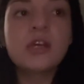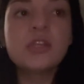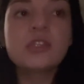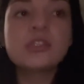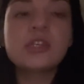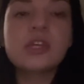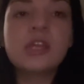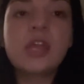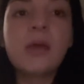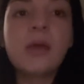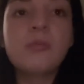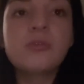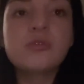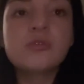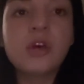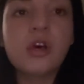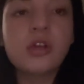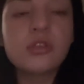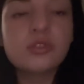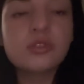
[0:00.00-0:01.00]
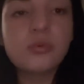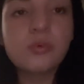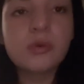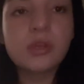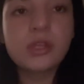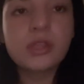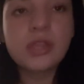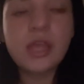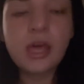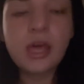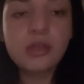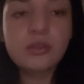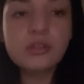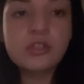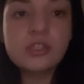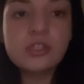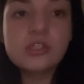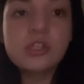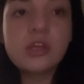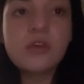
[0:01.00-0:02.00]
Dunham was also one of the
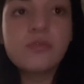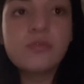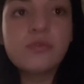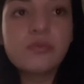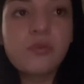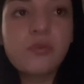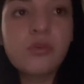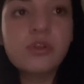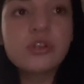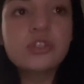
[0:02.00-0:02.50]
eldest of four